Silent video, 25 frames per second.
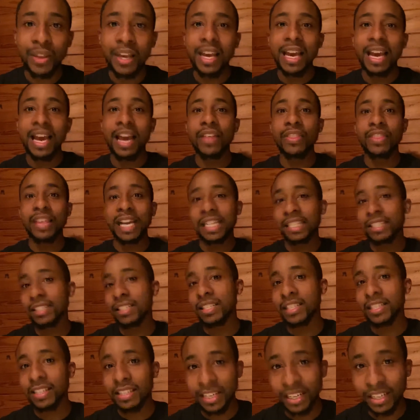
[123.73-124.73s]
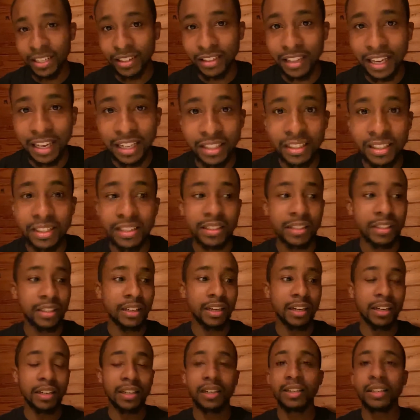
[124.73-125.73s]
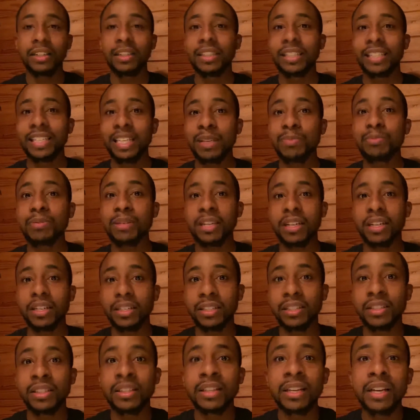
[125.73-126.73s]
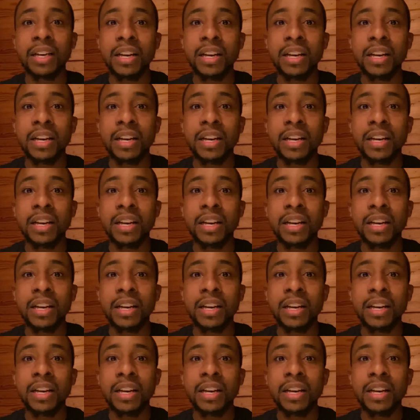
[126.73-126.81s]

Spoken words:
And that's the thing that's keeping us